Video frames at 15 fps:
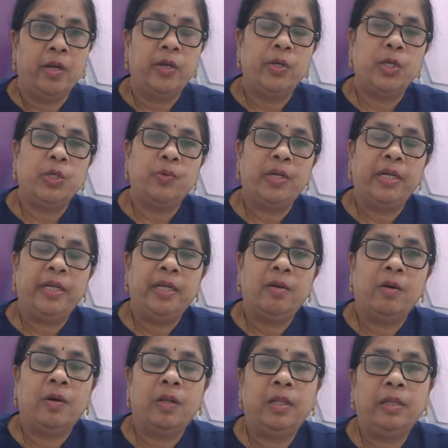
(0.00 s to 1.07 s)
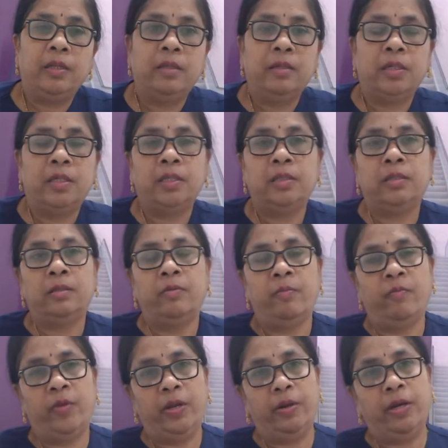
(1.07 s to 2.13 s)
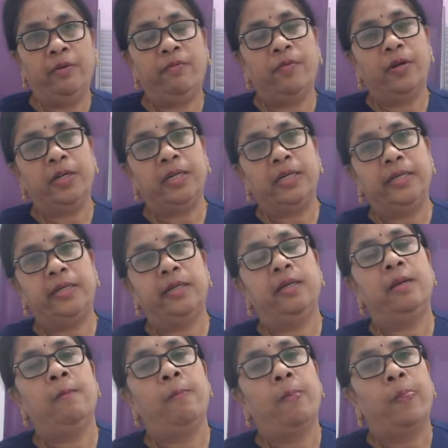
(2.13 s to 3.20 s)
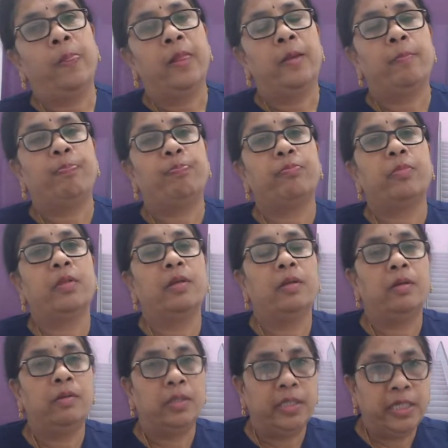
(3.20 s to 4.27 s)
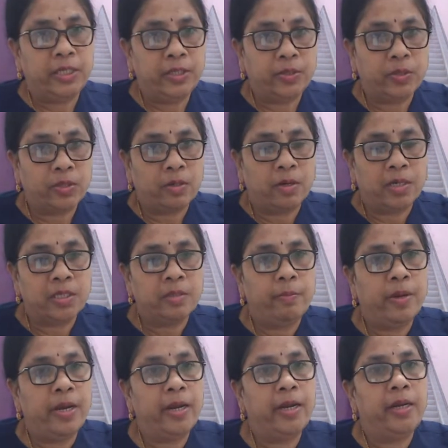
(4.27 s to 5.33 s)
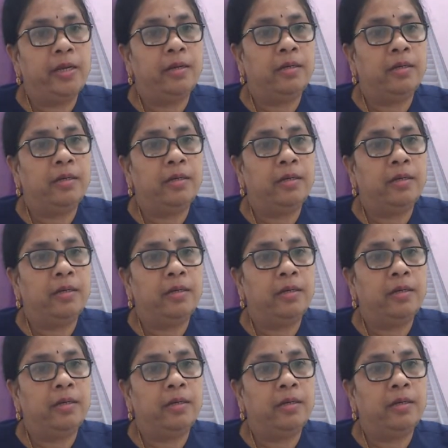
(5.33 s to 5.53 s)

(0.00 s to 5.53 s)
Usually, all infertility issues caused by